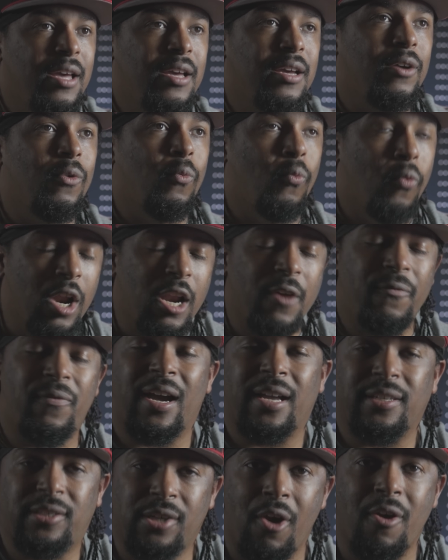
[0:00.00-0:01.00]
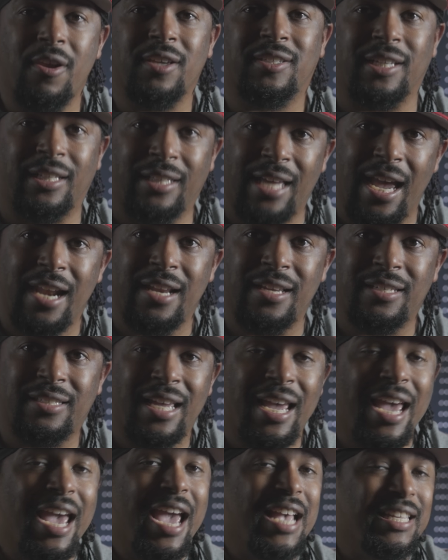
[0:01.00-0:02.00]
what if I told you Stellantis
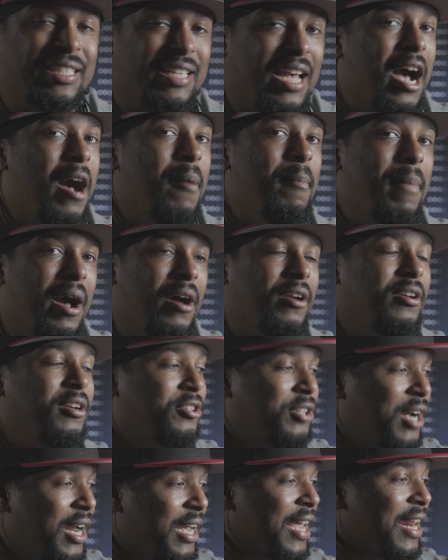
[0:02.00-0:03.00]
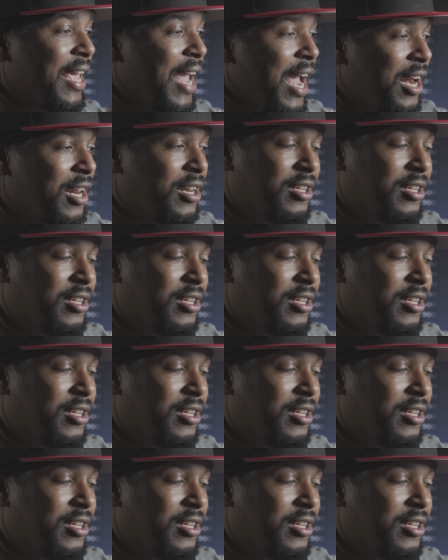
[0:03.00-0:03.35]
has come out to try to get ahead of the